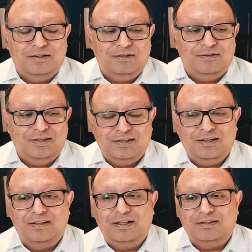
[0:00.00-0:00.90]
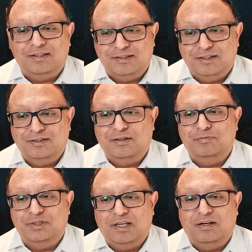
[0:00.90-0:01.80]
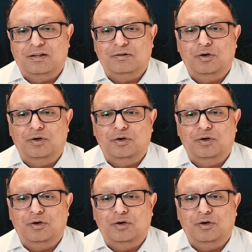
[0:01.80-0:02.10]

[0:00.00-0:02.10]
You need to let the system settle,